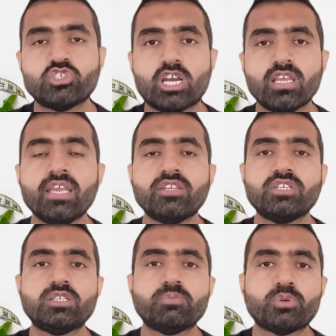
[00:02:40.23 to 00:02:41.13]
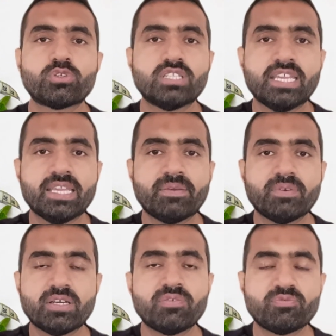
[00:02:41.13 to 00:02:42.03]
jug. You need to put
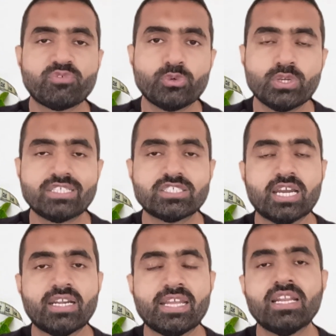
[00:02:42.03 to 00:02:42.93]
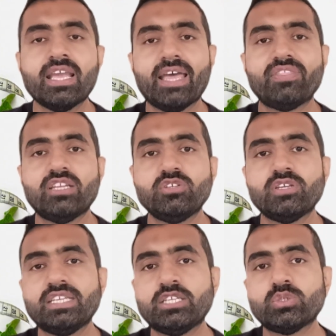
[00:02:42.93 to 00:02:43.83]
the fruit inside it, and then you
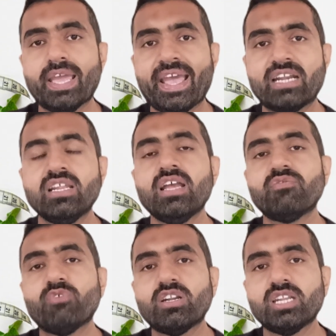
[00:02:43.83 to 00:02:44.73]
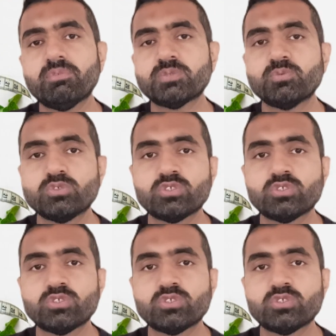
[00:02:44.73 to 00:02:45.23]
need to add 1 tablespoon